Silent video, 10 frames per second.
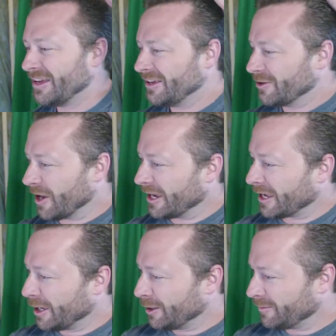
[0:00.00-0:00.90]
Your A
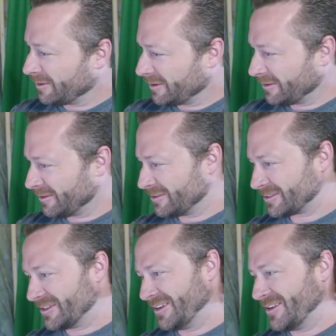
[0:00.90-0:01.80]
game?
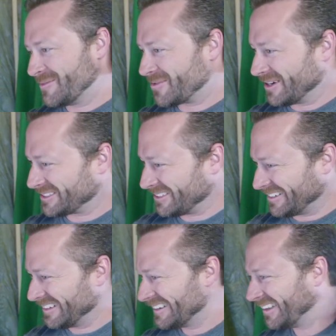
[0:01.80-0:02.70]
No pressure.
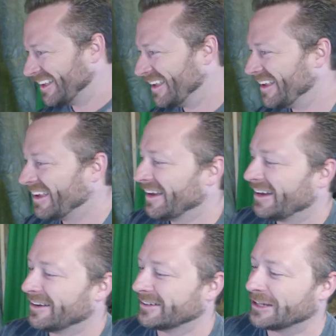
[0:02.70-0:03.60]

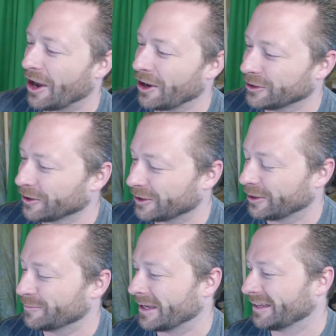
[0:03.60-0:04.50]
No, you're
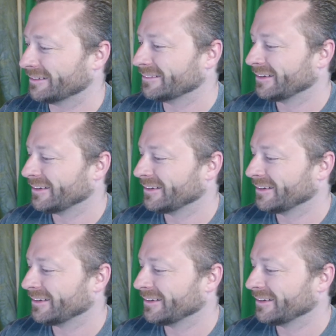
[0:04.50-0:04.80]
good, man.